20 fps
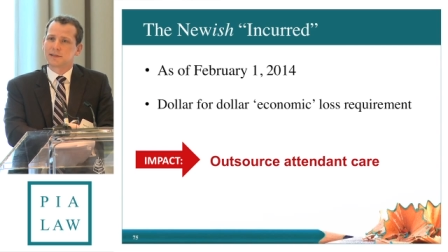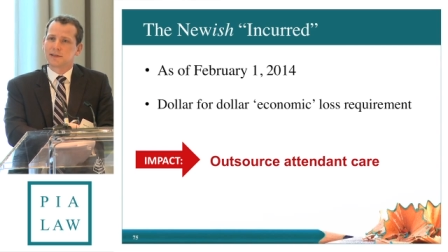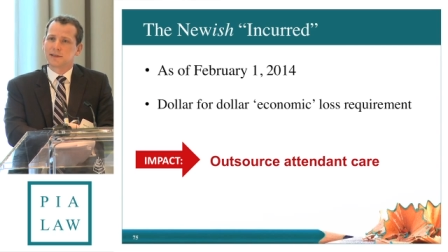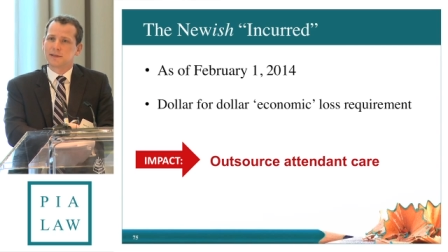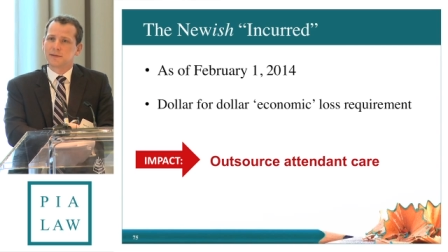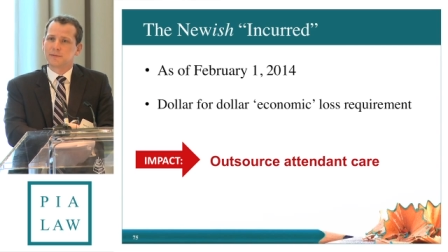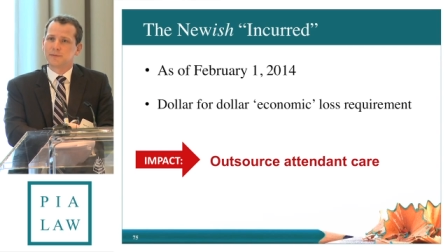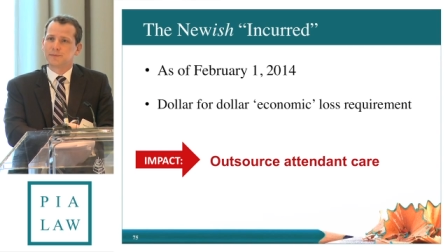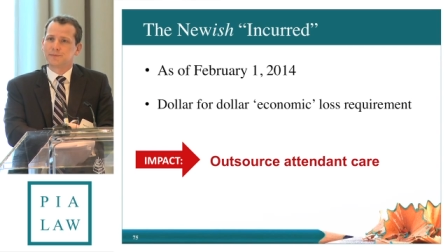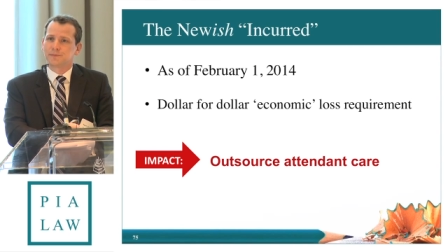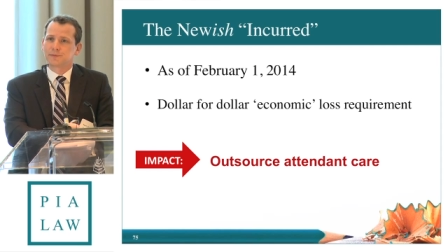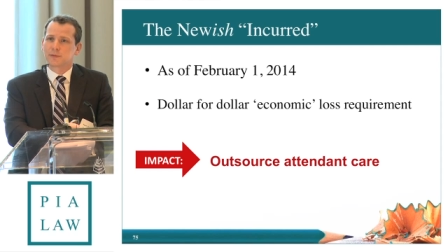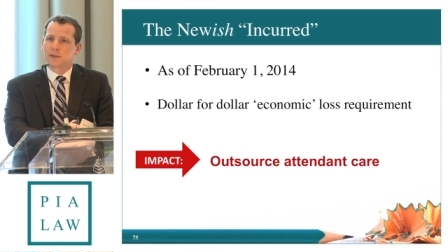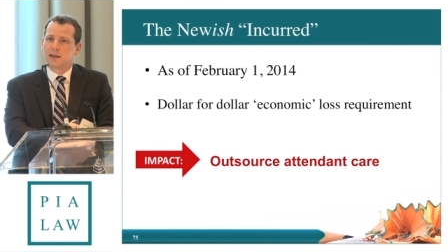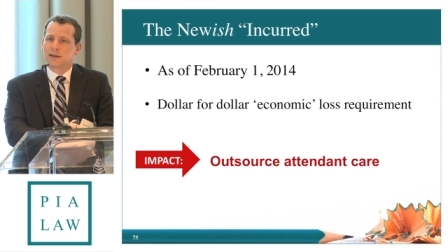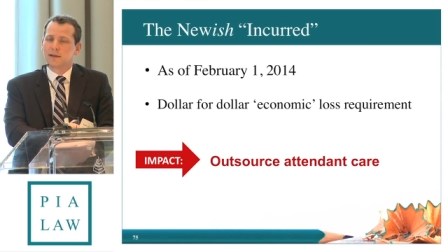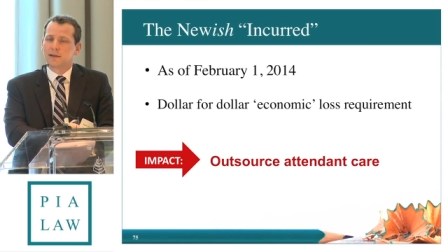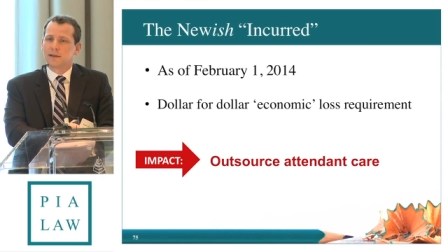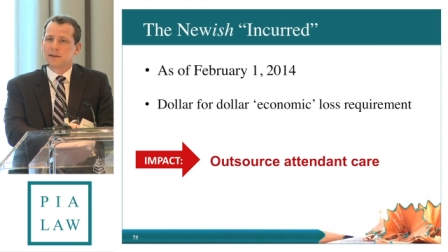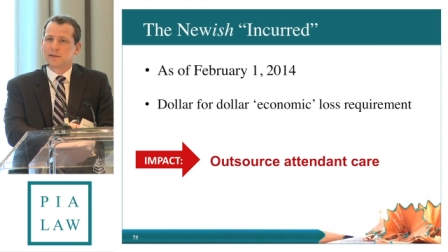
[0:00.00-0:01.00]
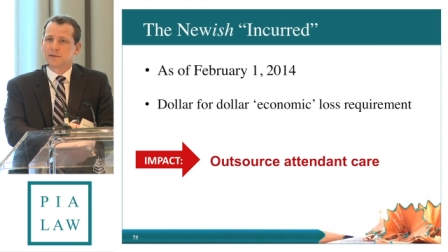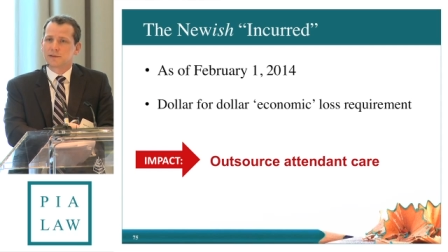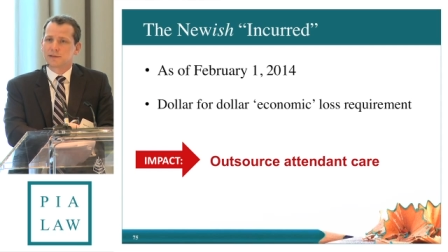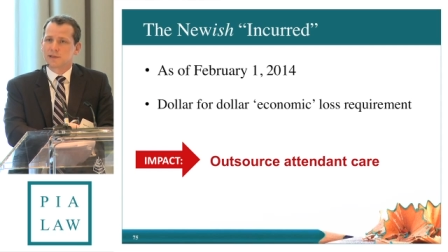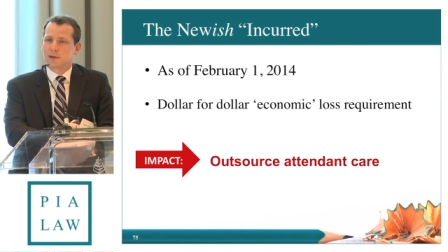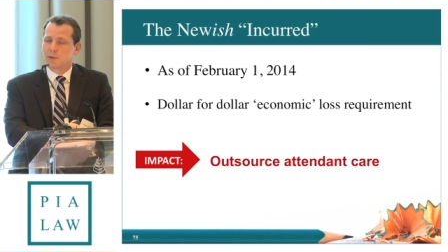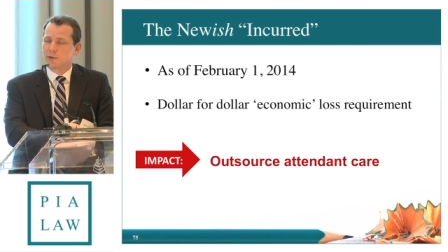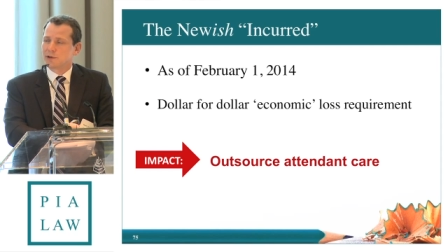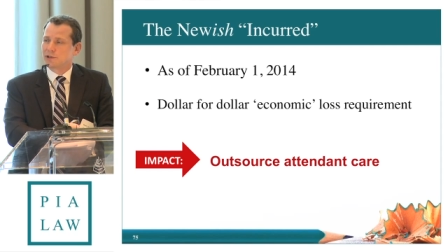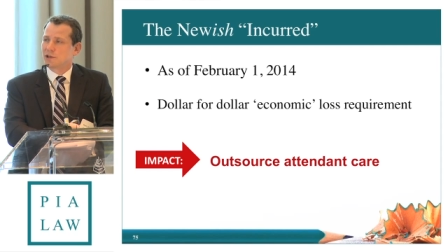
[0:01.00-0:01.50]
there's a
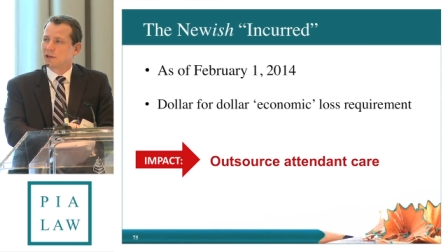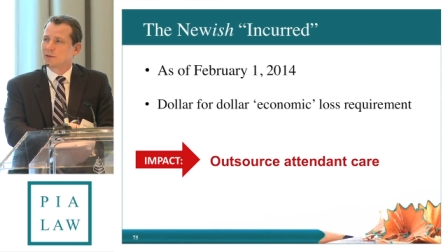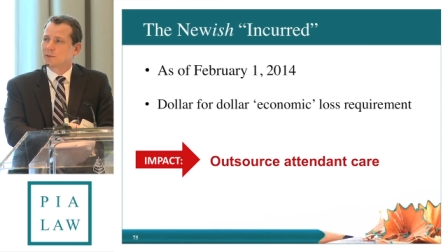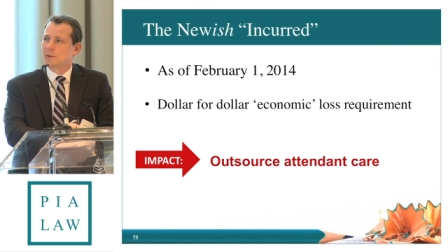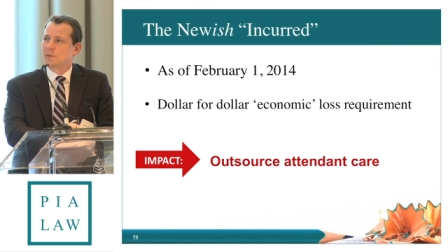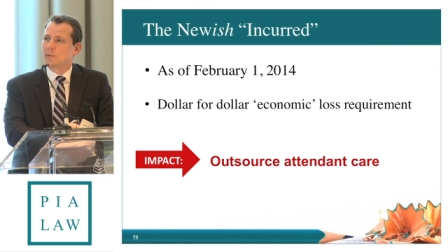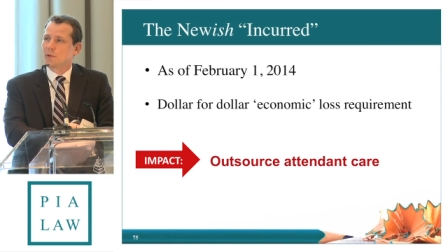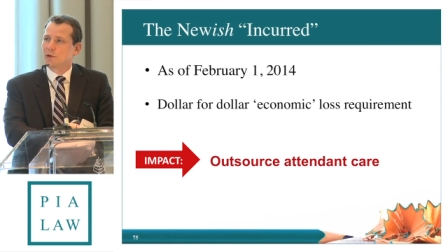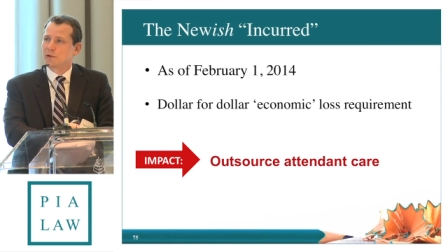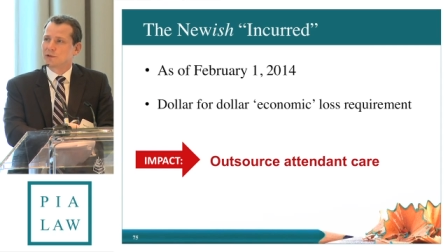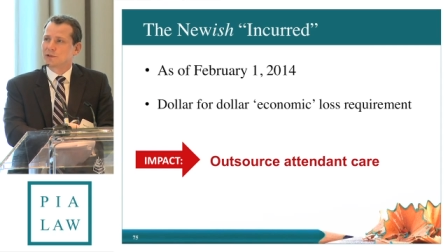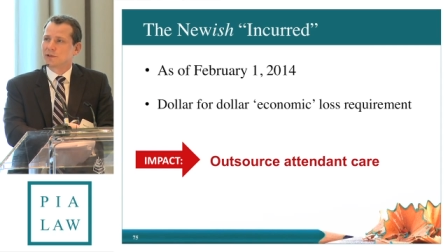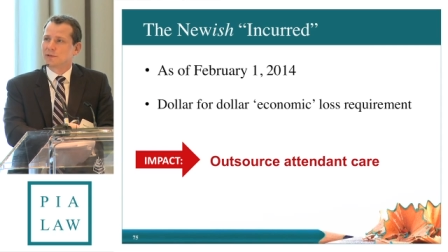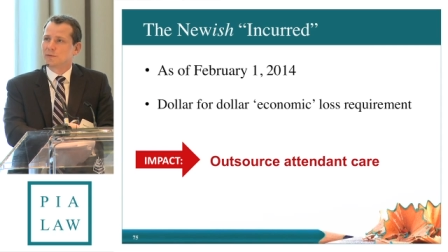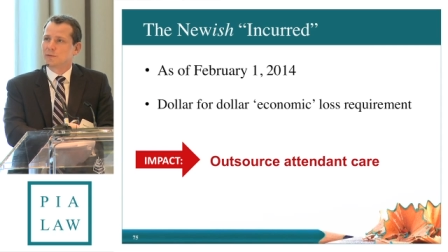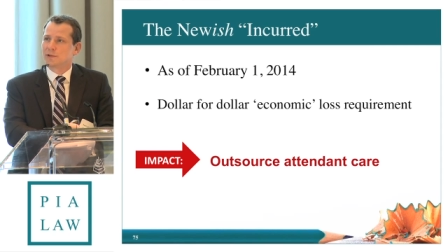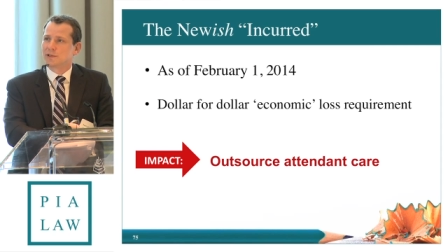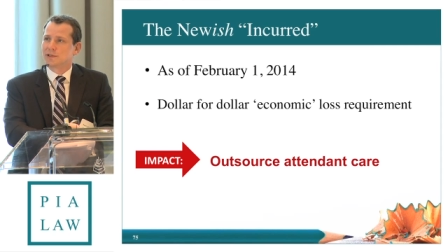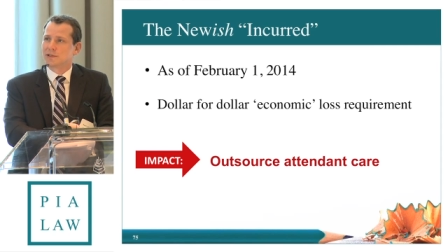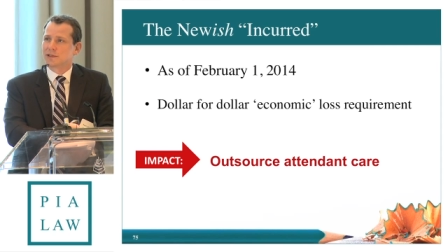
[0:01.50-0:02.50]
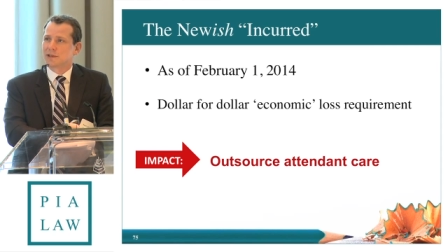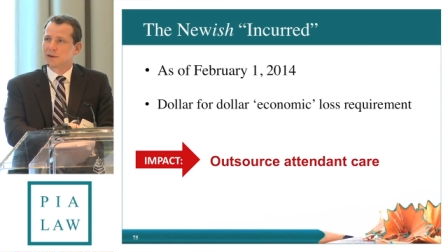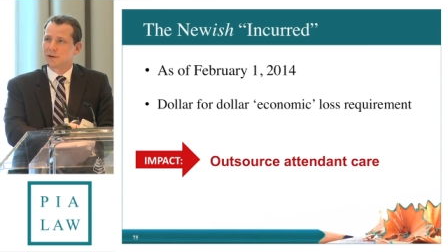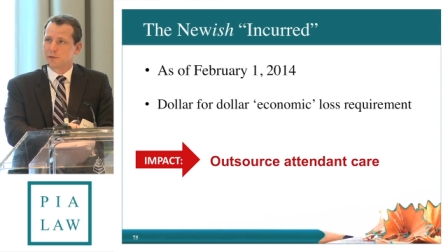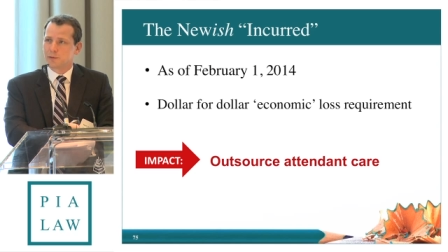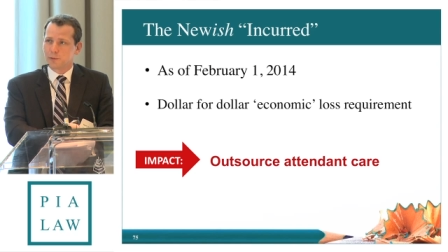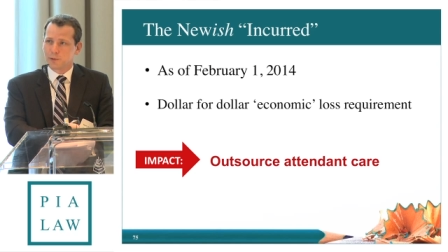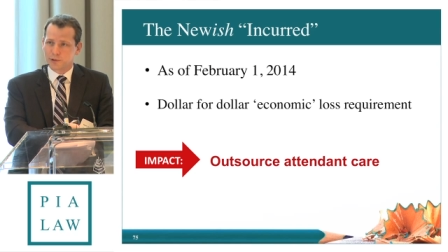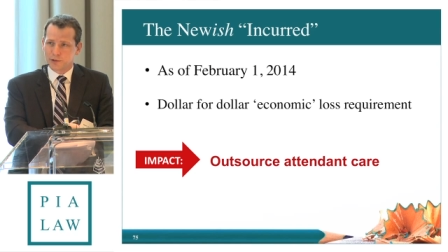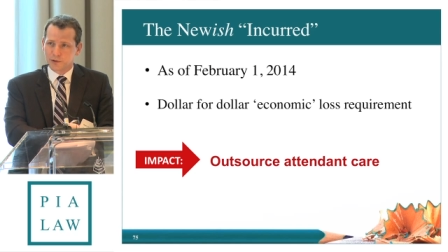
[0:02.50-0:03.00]
summary judgment motion which is
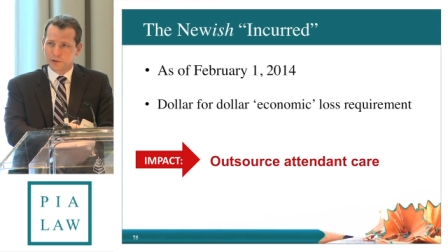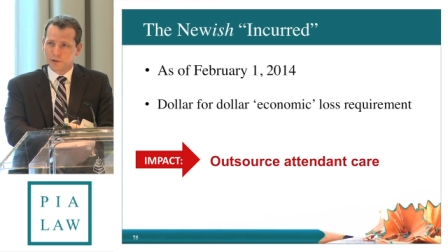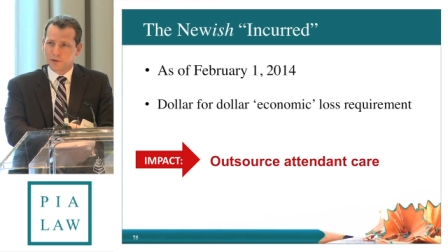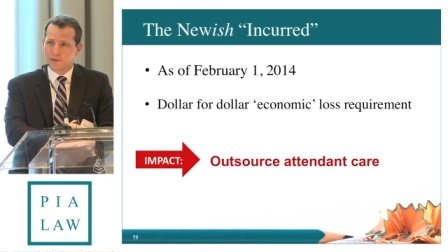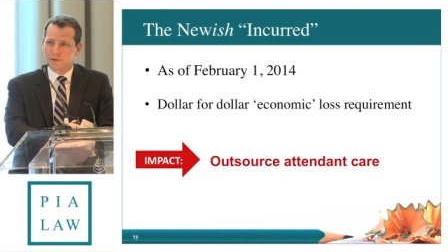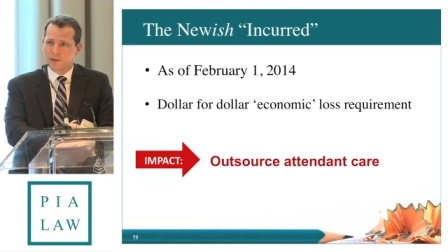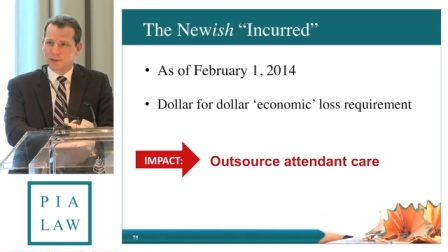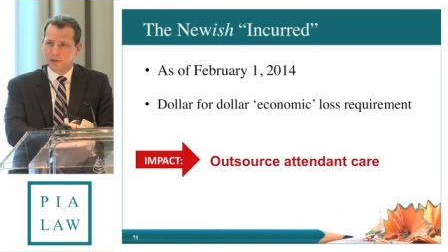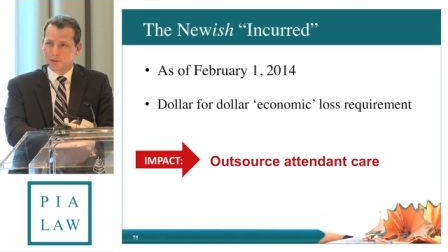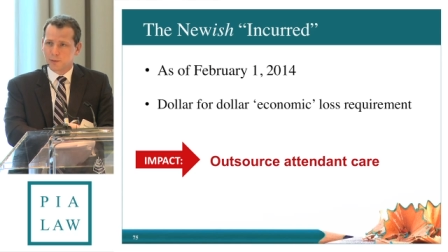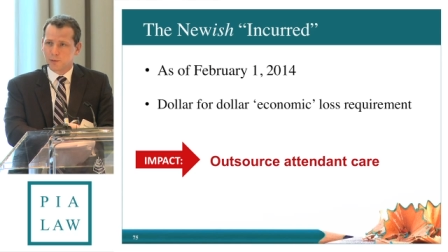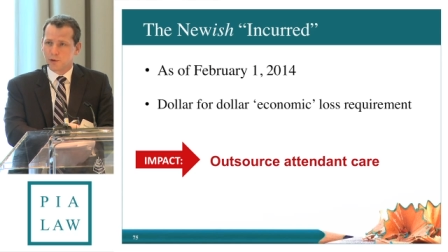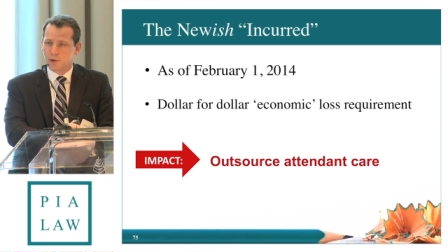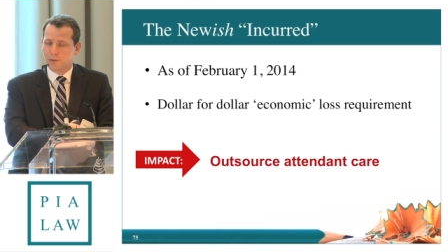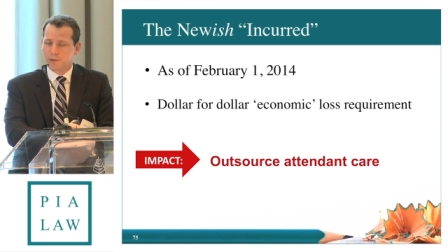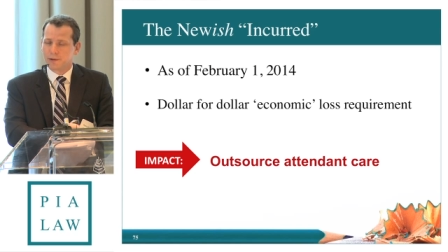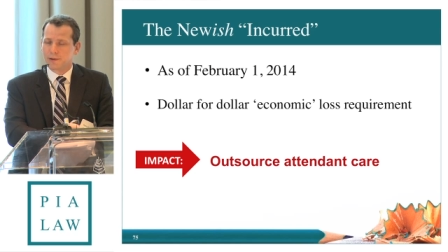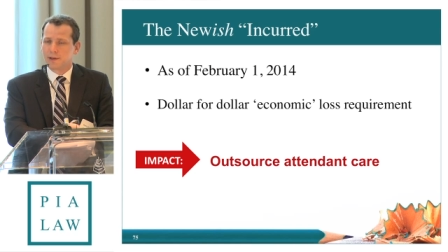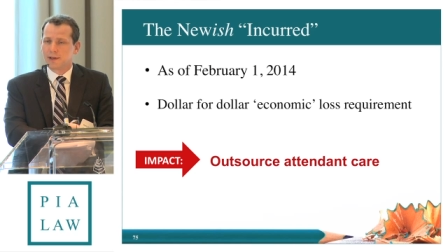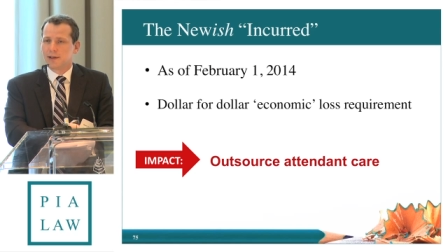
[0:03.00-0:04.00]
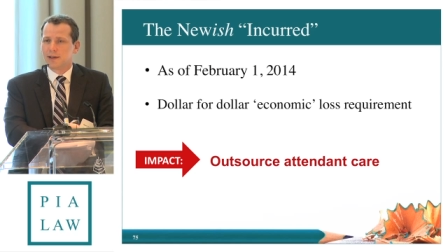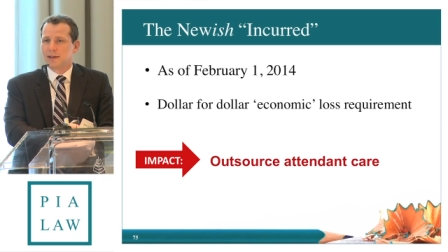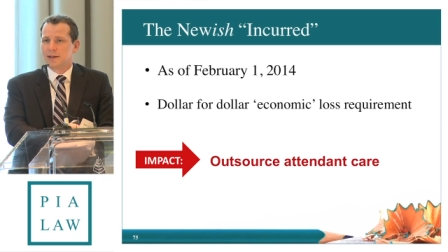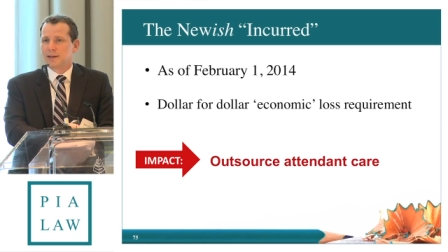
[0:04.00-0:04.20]
under reserve at the moment